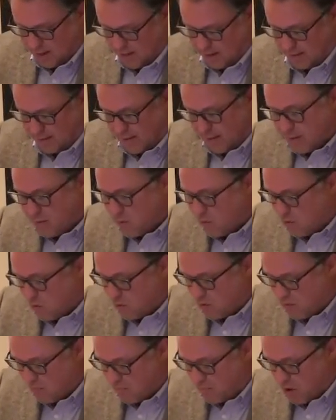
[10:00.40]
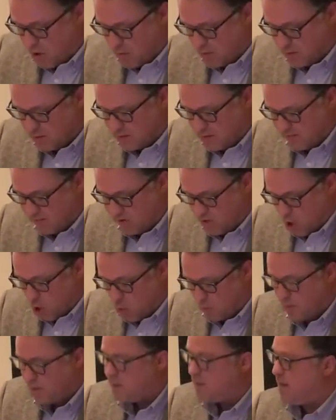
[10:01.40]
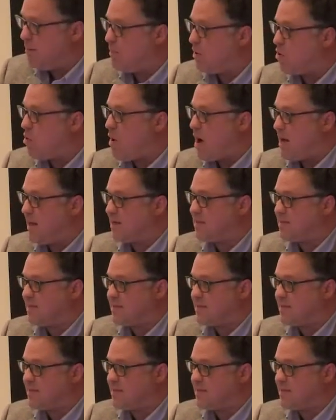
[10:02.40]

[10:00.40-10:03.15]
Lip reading: and an integral component of an open democratic